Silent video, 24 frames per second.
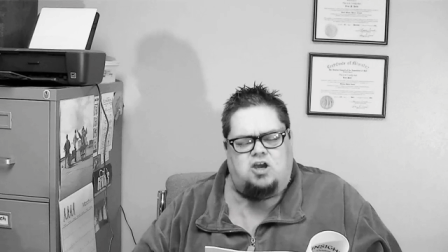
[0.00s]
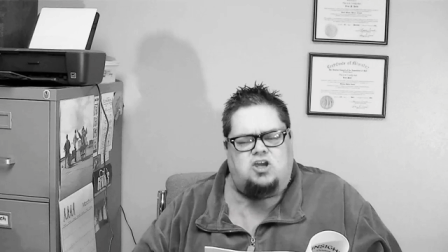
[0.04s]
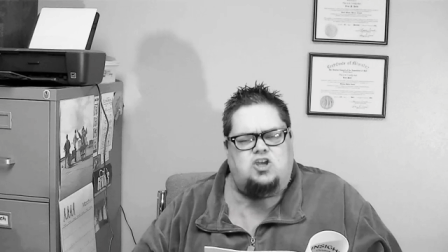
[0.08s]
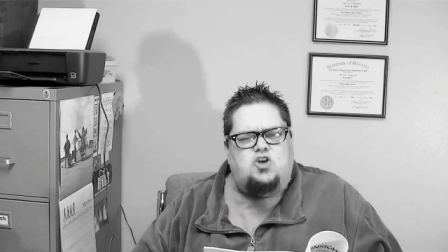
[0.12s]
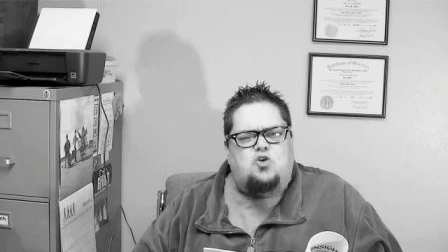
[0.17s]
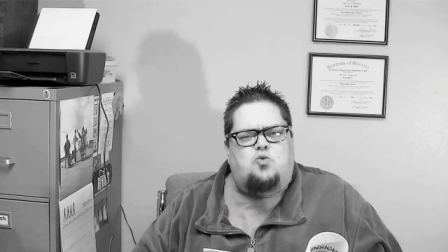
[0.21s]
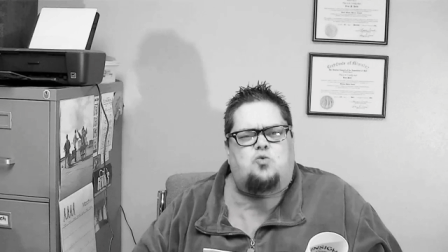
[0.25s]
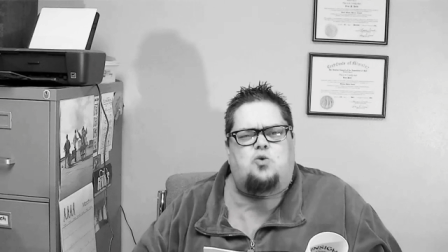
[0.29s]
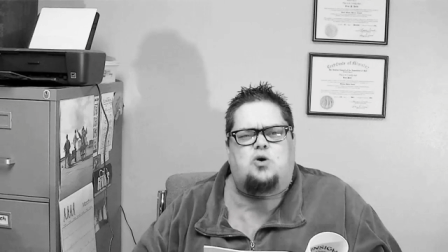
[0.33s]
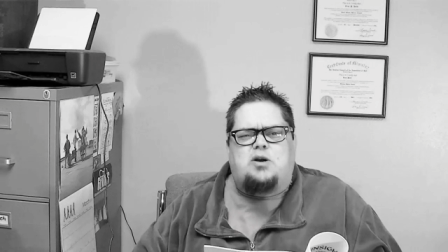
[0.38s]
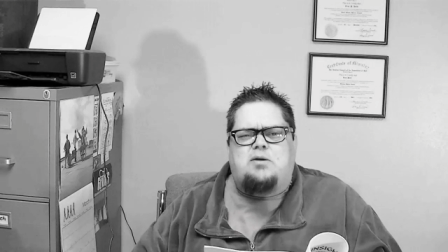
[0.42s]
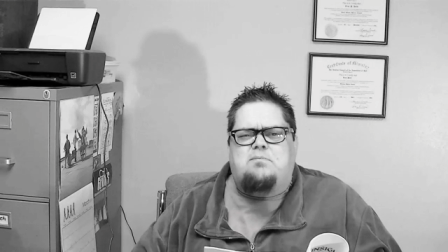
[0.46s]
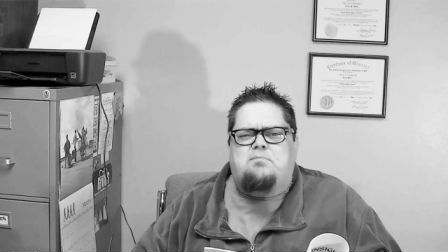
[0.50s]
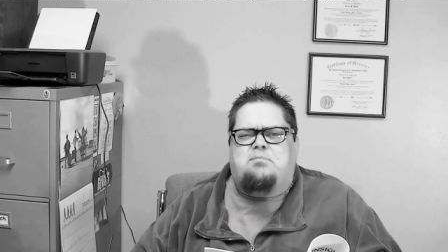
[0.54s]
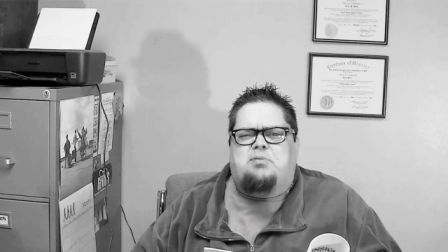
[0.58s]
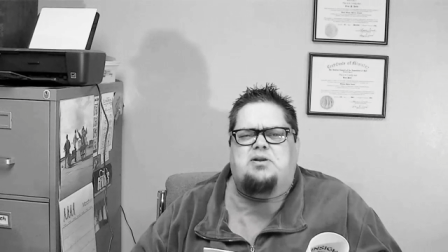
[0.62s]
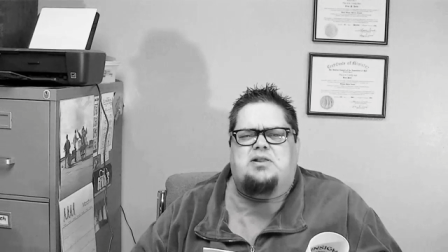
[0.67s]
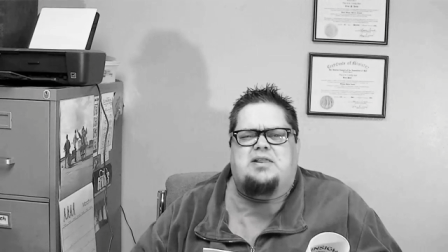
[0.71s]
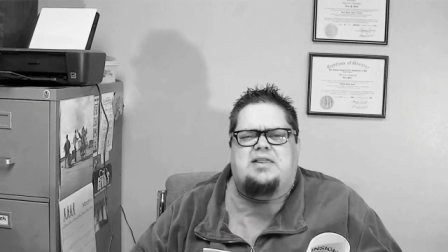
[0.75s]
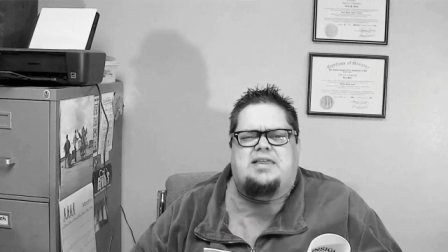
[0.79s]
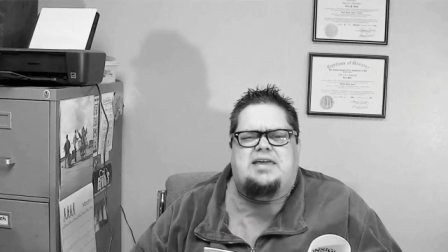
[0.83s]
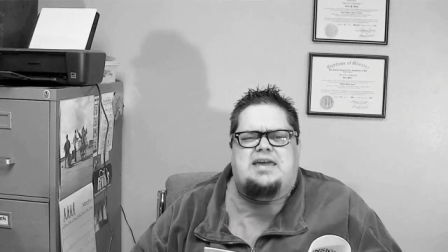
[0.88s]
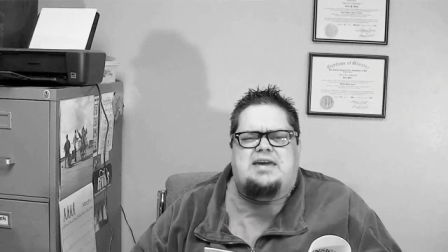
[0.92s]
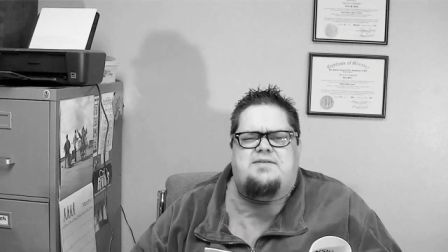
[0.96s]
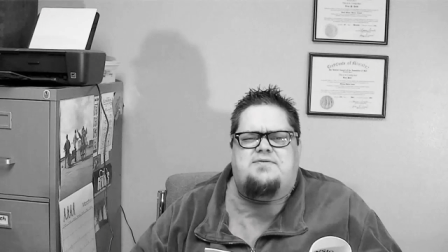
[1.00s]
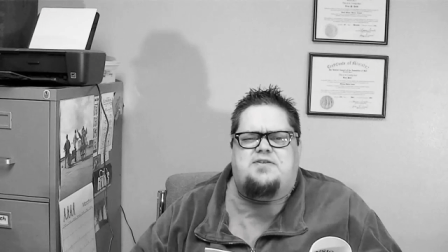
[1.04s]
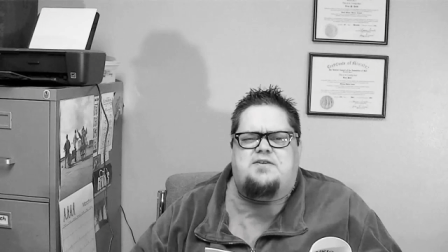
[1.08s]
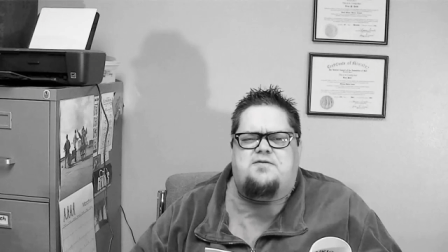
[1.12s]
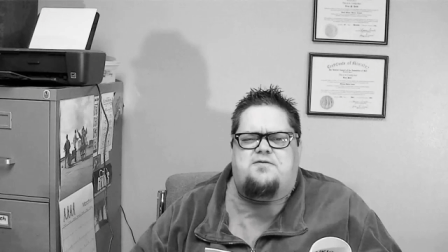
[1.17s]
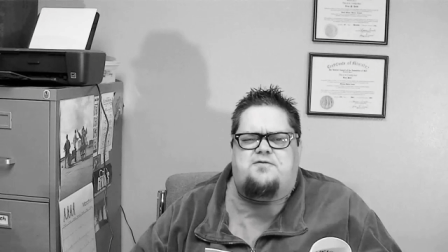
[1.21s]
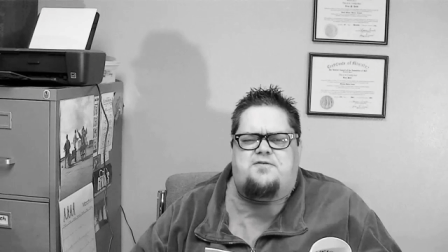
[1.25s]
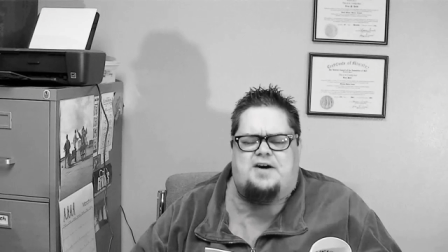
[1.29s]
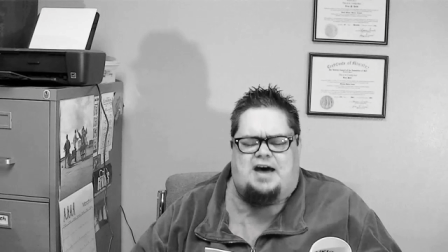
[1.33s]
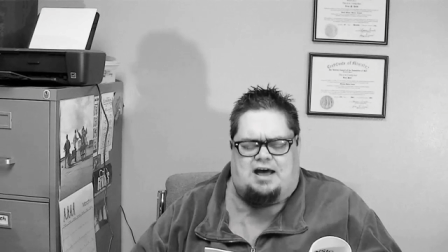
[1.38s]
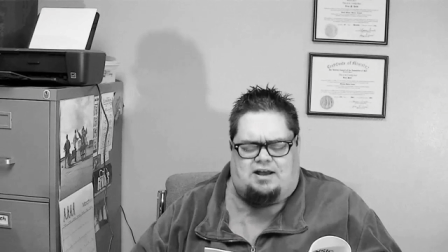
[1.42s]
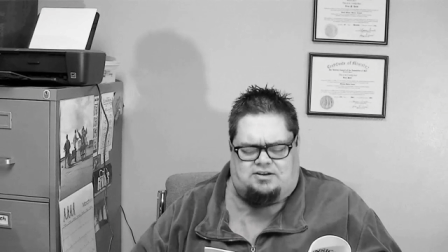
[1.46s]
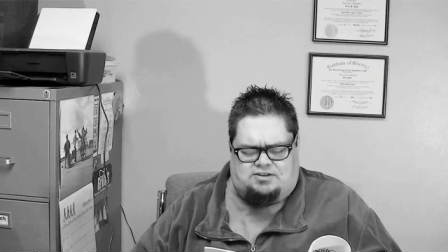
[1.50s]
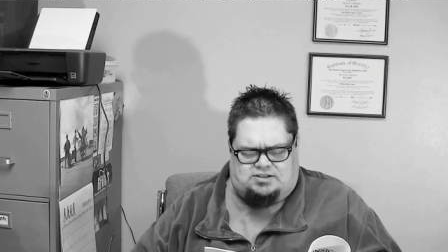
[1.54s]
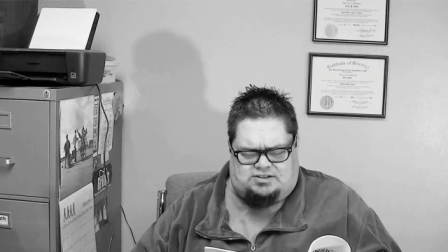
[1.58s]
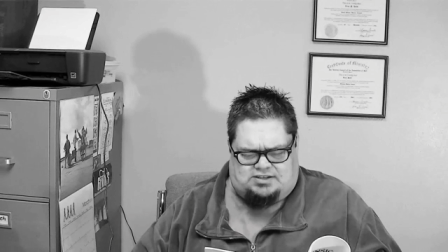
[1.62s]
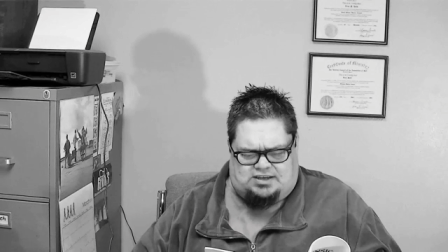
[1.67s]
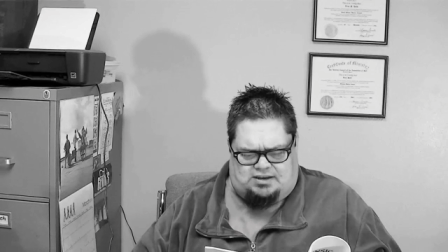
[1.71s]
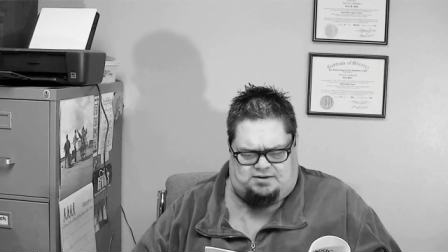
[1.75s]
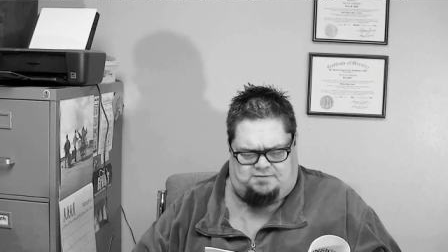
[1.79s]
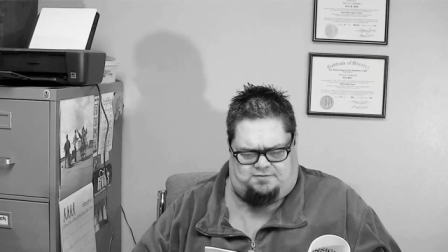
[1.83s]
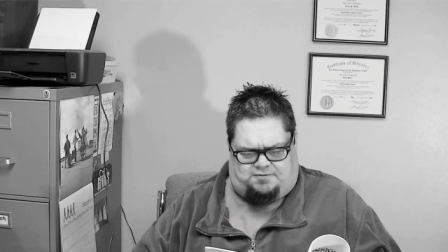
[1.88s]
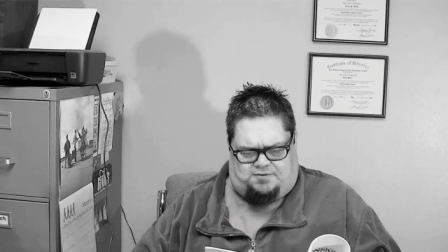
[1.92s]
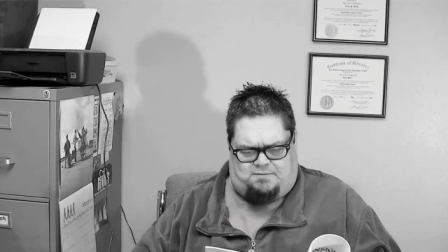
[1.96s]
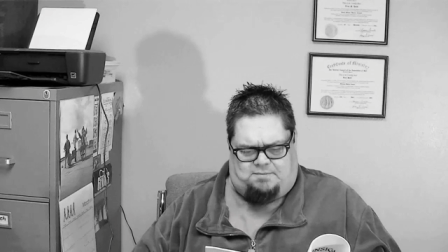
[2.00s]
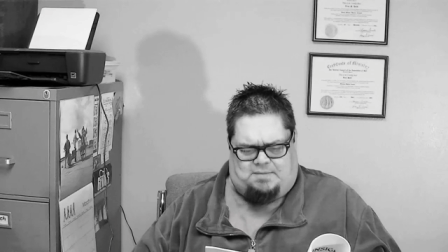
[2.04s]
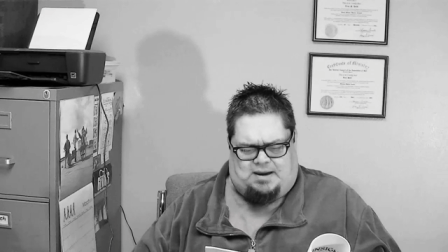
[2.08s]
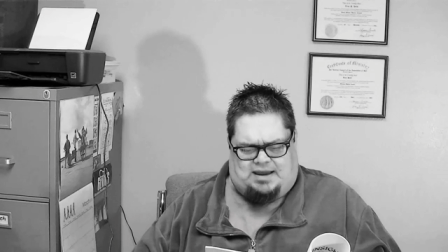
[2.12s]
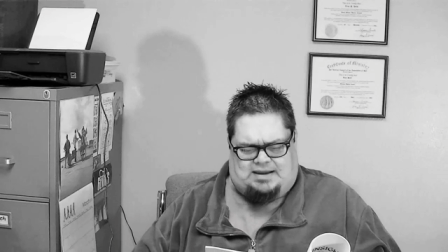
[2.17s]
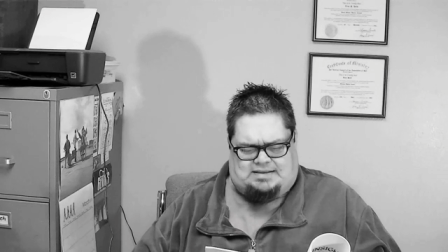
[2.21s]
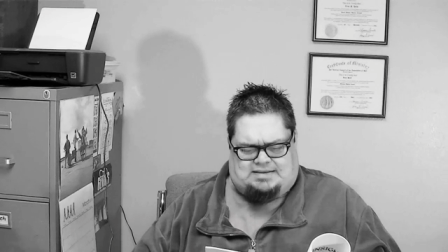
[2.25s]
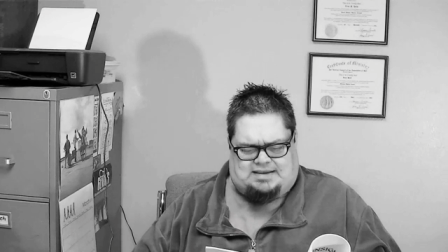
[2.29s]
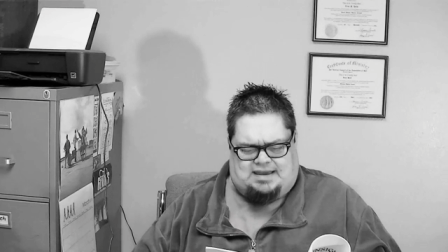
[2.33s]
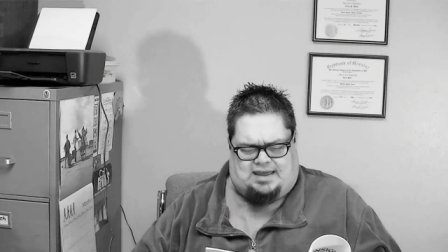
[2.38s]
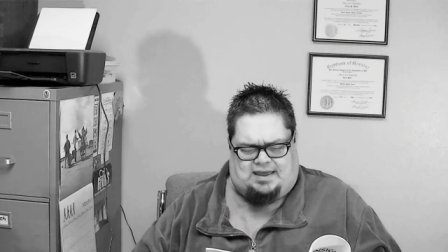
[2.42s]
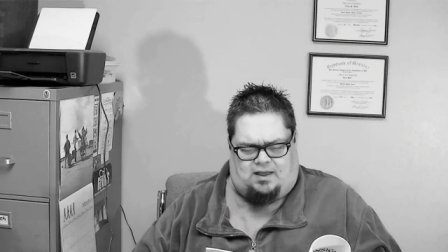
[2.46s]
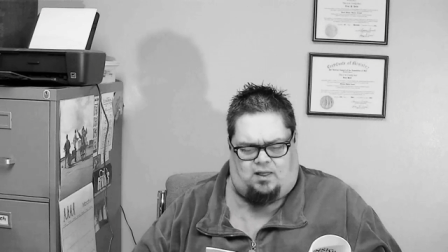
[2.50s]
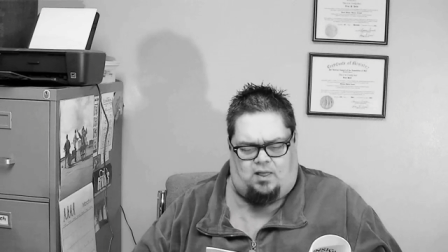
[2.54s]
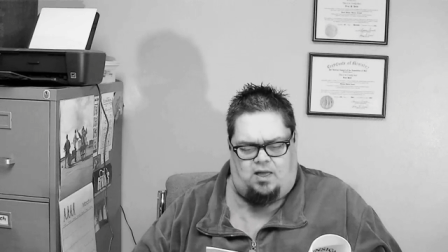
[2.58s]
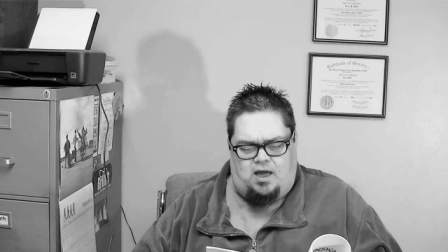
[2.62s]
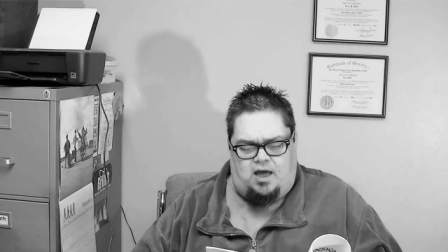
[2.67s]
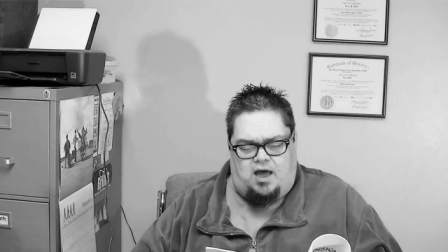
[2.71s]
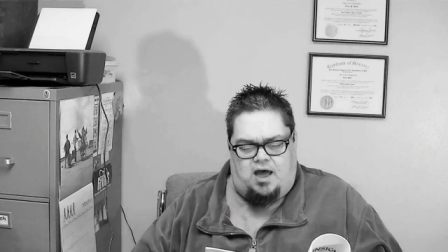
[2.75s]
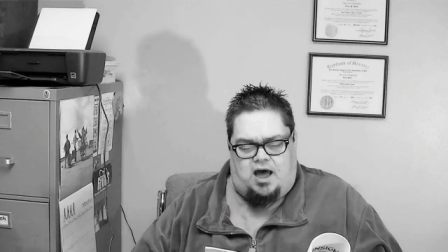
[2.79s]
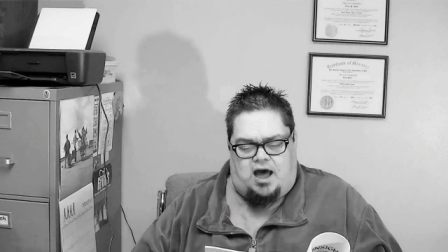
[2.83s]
You wouldn't believe the foul scent from my tail.